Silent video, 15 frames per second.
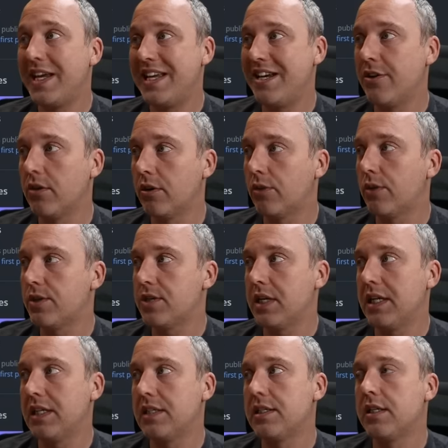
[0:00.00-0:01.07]
here on Chris
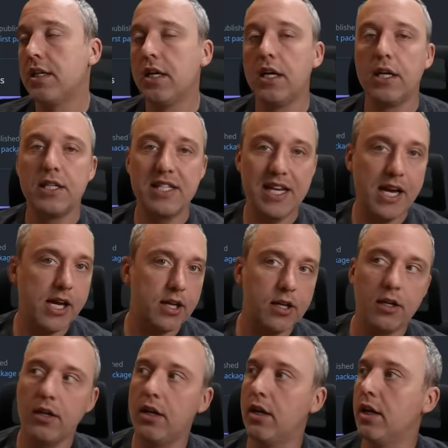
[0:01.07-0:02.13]
Titus
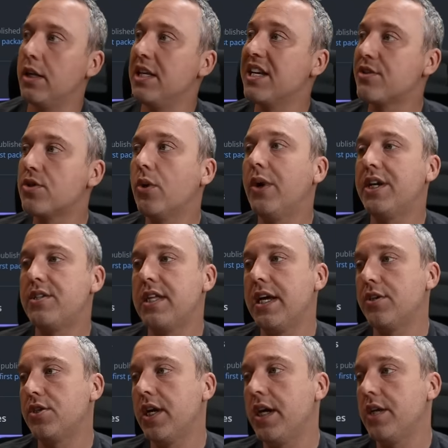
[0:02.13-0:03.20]
Tech, uh,
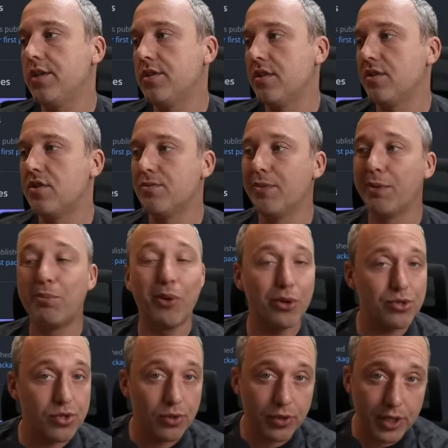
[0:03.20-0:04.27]
NixOS-Titus. This is my
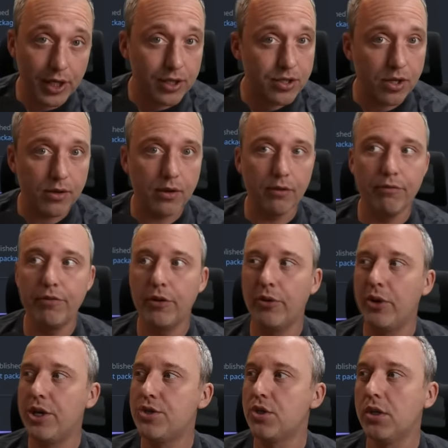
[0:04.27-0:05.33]
personal Nix
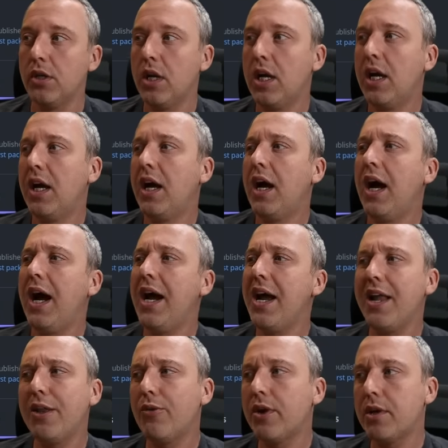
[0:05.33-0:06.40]
configuration. I
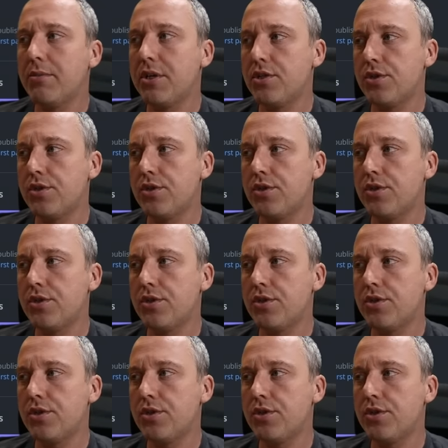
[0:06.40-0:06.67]
highly recommend